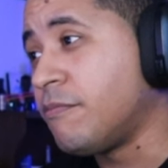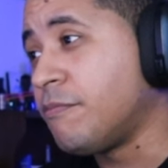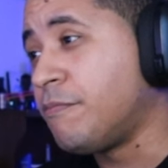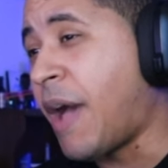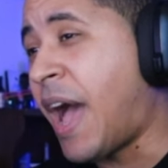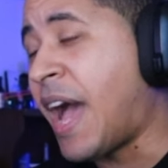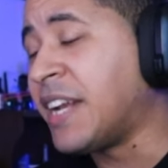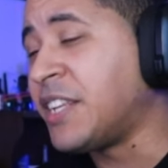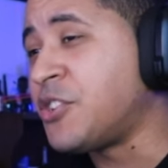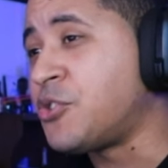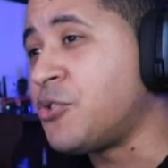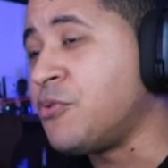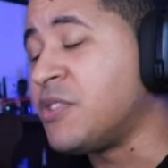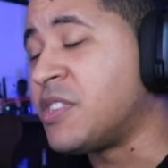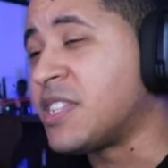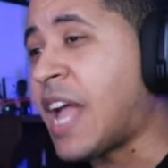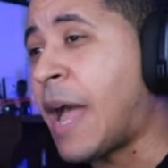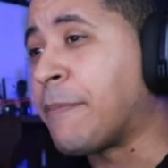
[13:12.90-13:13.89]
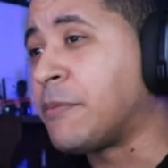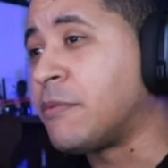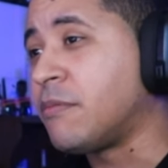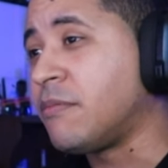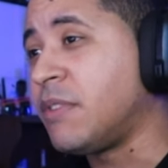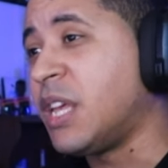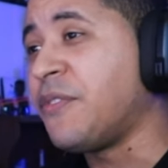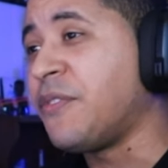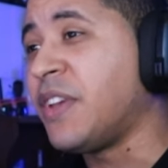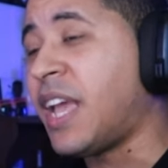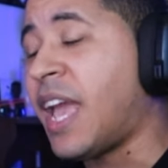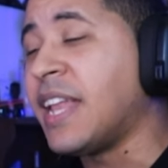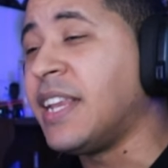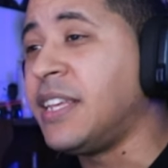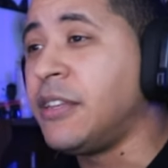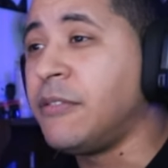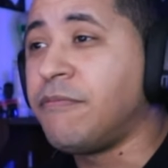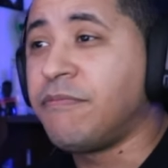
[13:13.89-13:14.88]
bodysuit stopped giving
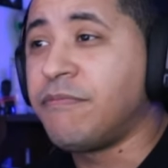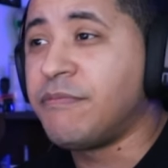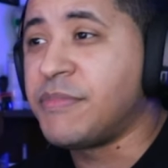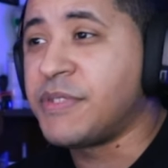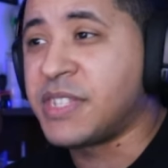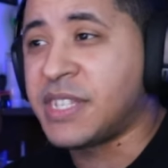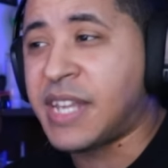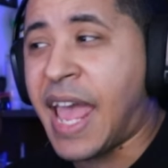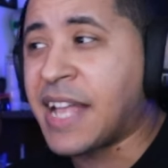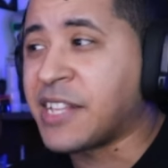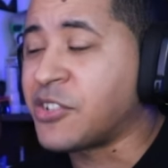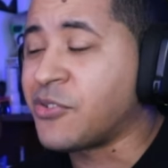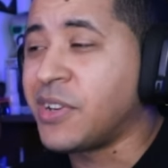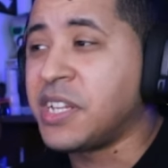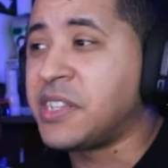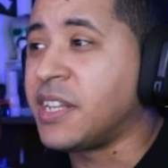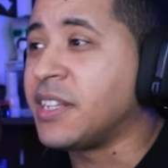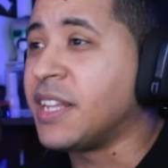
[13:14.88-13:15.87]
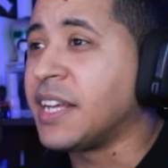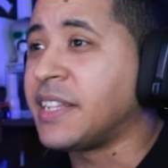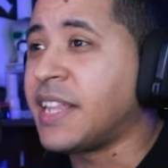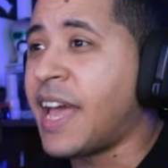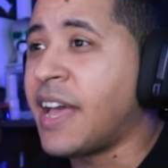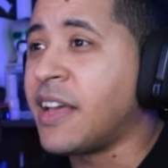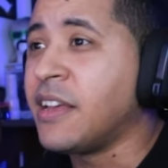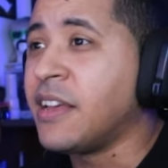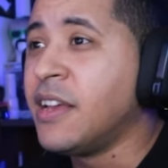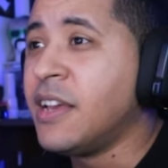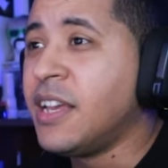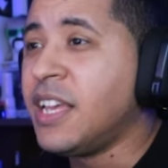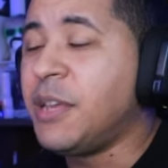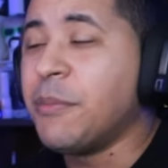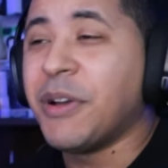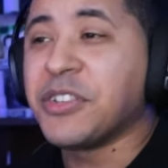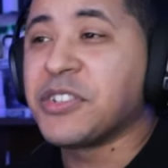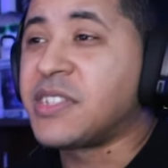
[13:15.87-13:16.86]
any stats or anything like that.
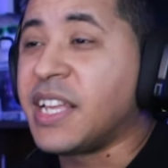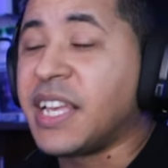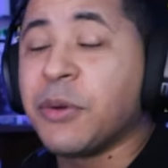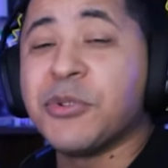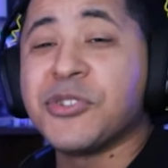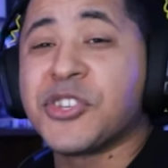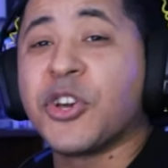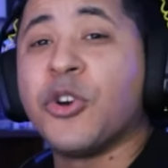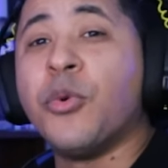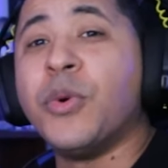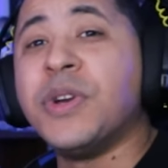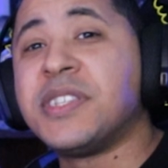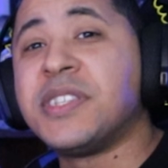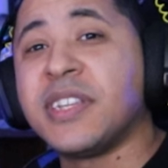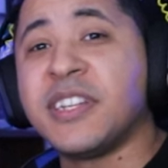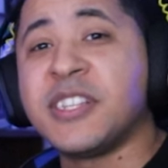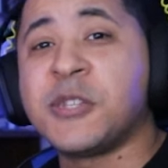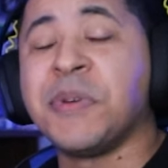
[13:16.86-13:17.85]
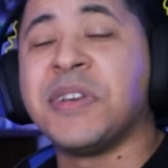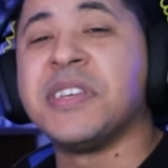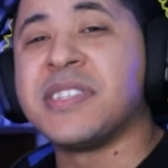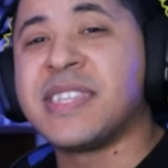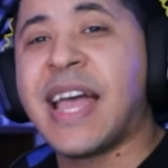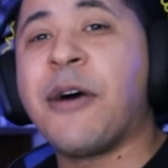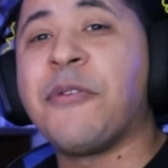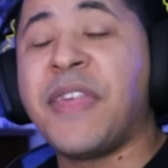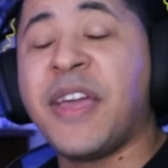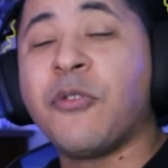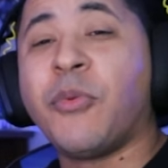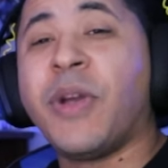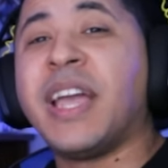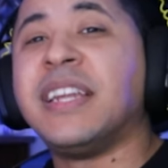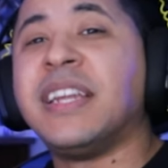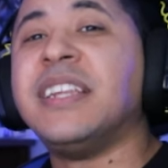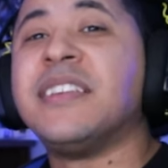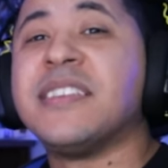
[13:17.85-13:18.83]
He might just think it was a coincidence because now they
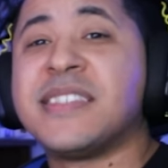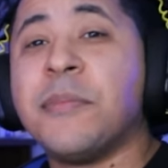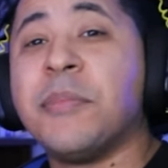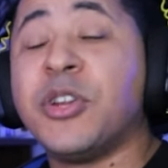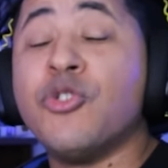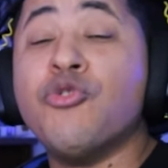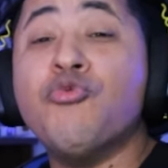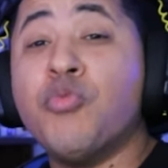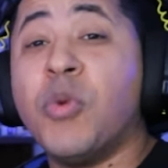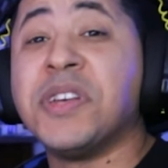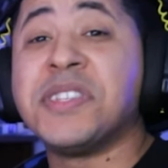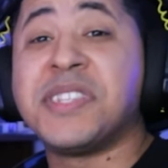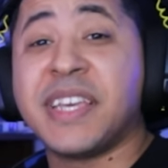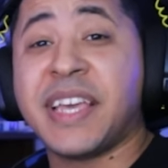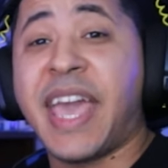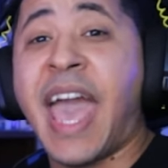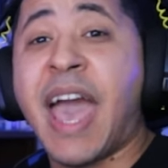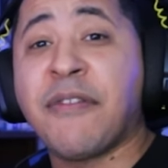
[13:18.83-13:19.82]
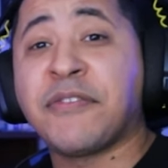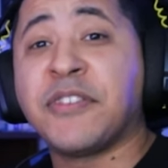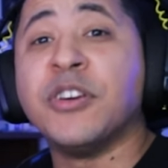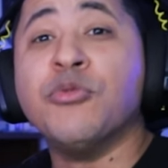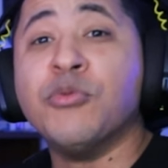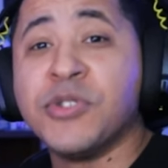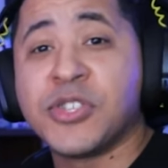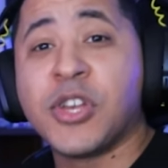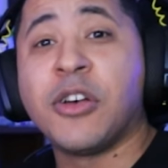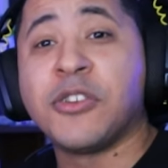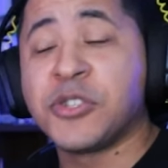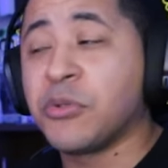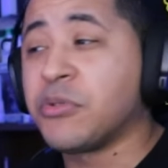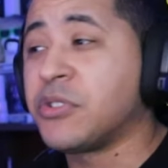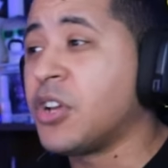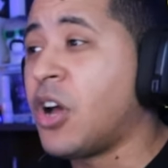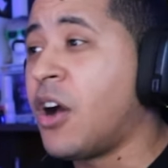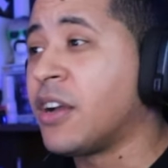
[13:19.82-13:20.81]
ran into somebody who wasn't Kafka, who was also
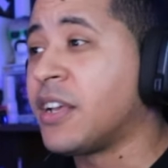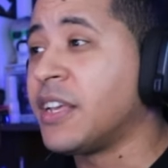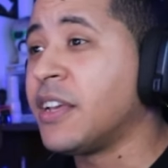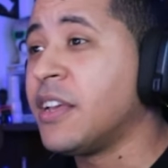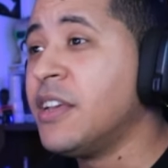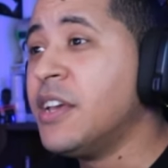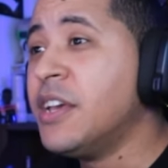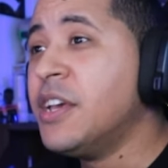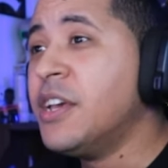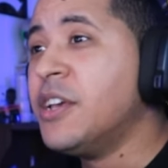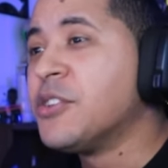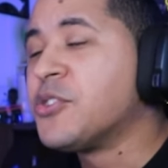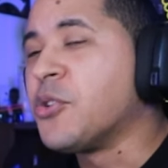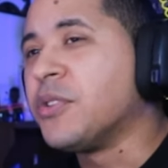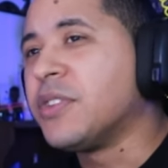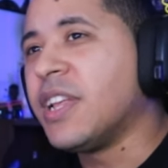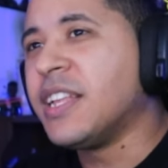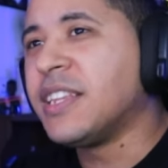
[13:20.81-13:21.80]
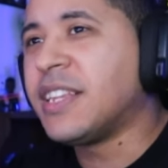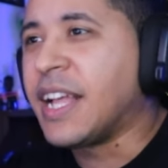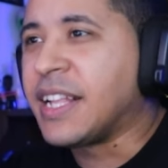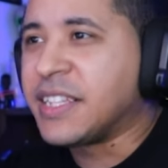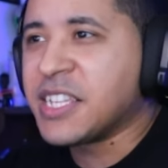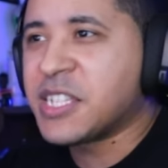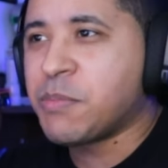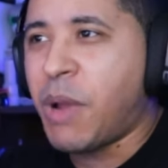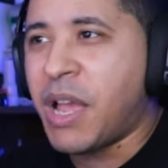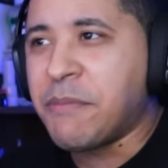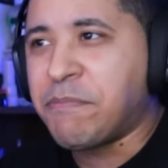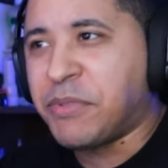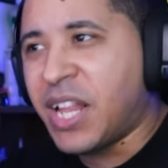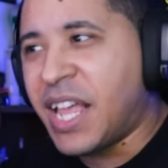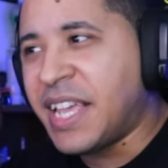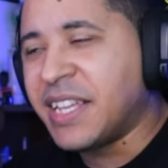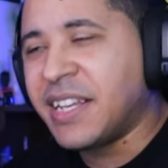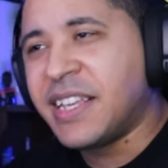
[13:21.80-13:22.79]
talking. So it, like, this might
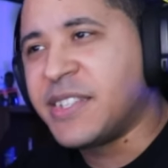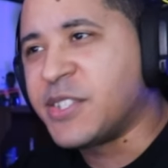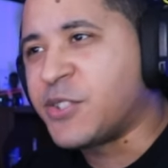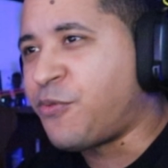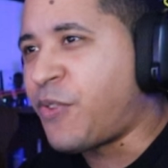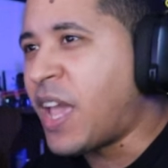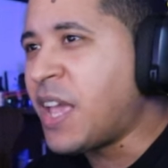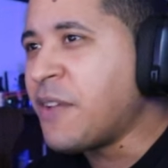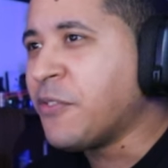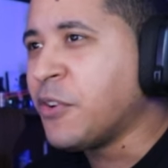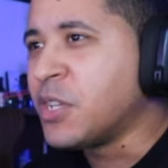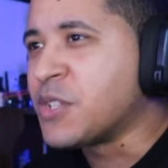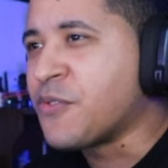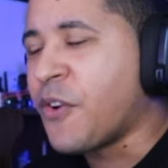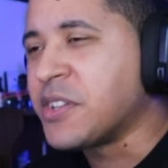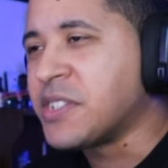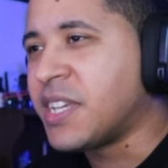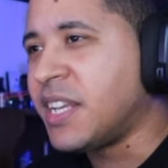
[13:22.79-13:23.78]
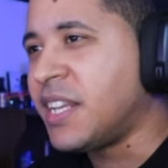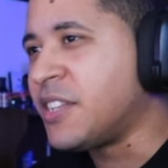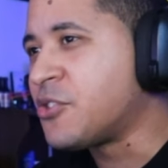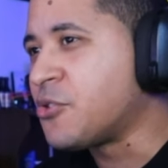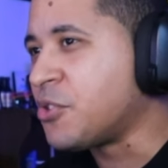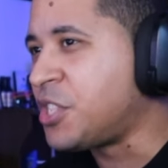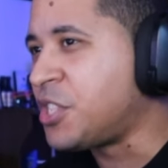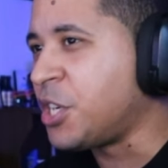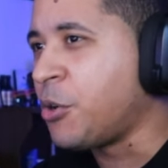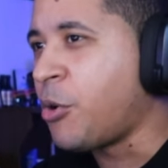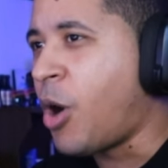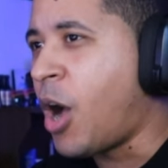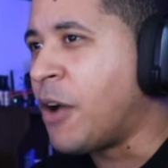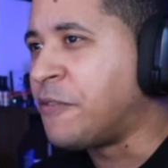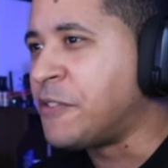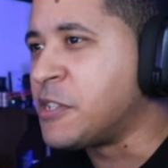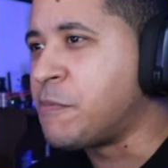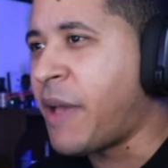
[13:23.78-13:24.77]
play in his favor as far as getting Soshiro
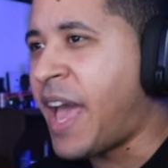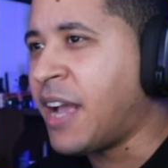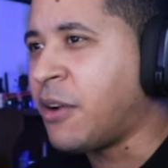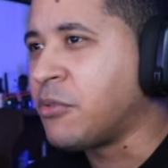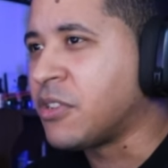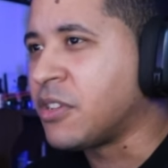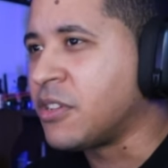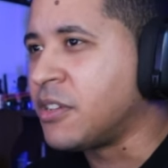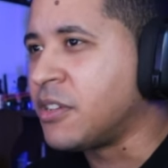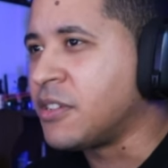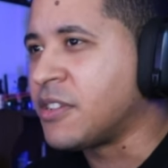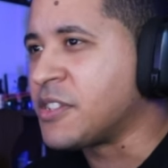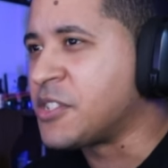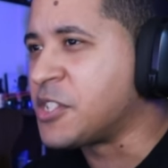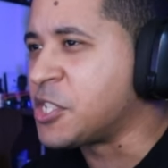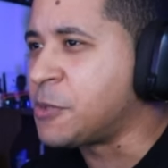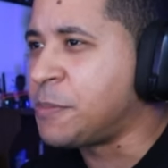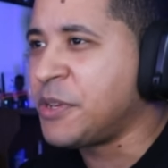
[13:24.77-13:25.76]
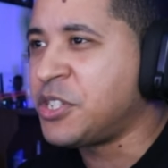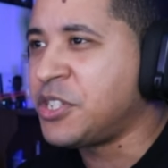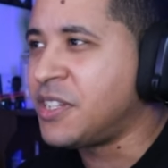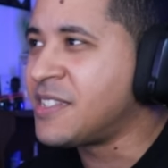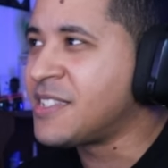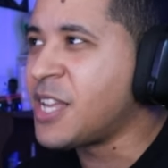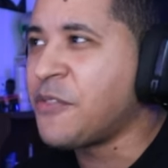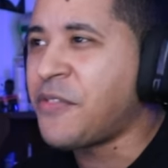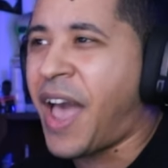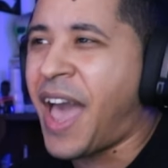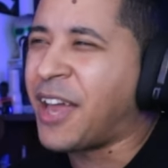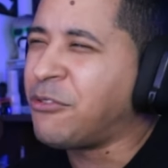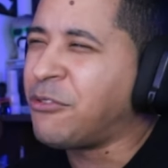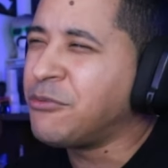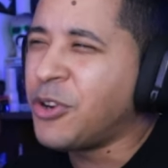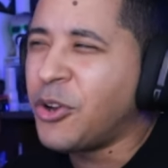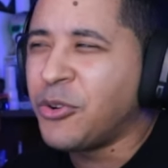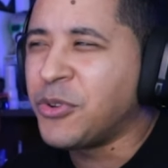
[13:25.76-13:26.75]
off his back with the suspicion and stuff. I
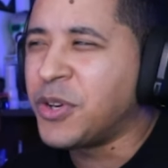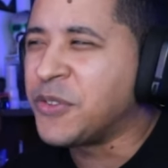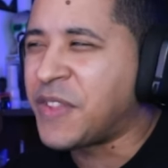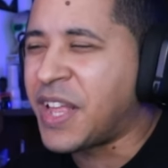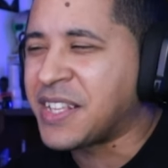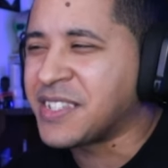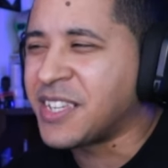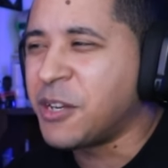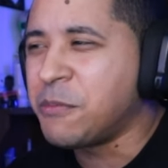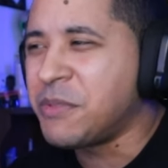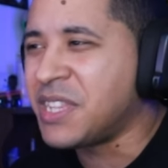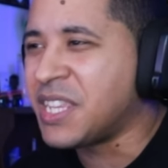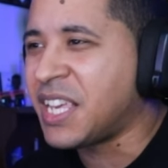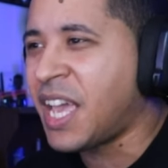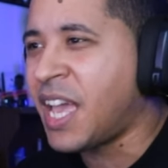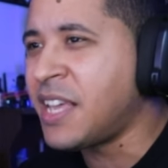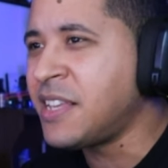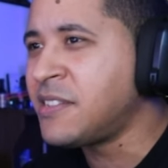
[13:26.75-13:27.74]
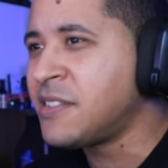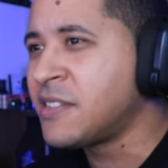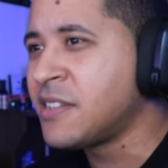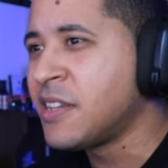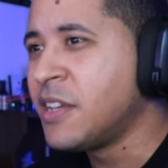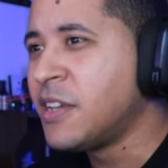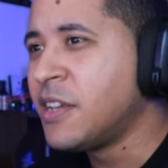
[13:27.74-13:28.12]
don't know if that's going to be the case,